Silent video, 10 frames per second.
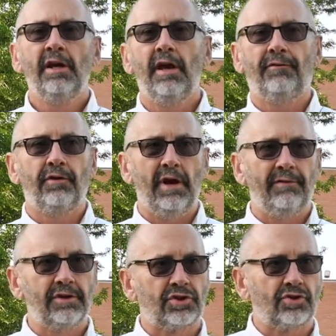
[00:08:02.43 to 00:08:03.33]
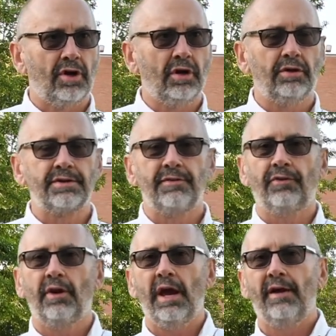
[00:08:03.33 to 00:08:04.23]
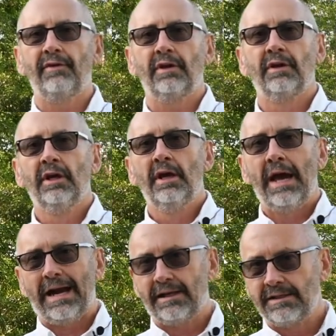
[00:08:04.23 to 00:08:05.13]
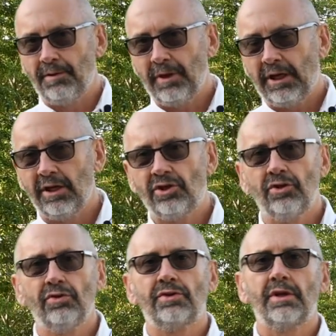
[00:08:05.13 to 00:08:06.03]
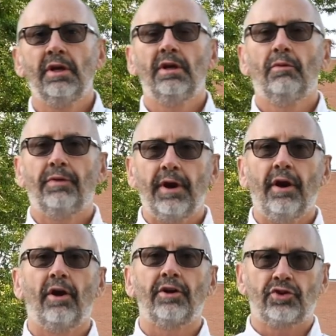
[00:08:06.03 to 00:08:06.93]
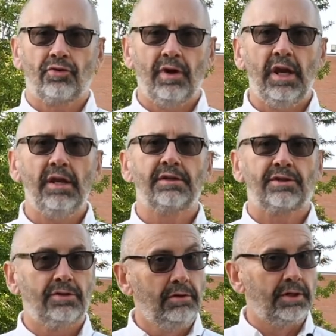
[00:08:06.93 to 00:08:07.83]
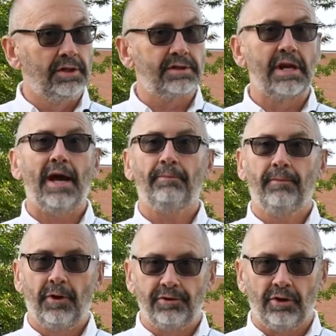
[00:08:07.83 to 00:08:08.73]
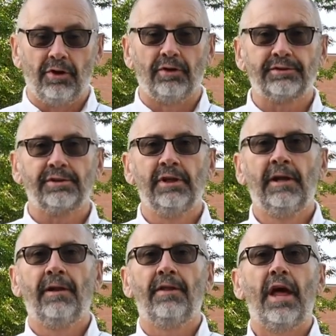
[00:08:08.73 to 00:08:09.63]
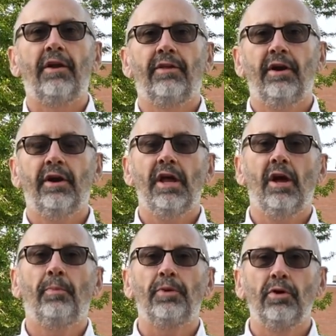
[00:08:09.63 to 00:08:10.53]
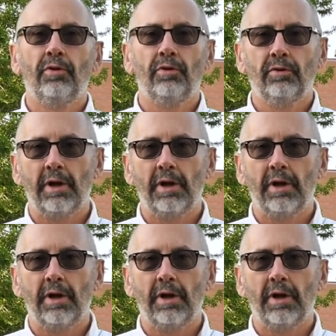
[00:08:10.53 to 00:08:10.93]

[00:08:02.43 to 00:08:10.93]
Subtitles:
If you're having struggles, if you're having academic issues, there are trained students, not adults, that are there to help you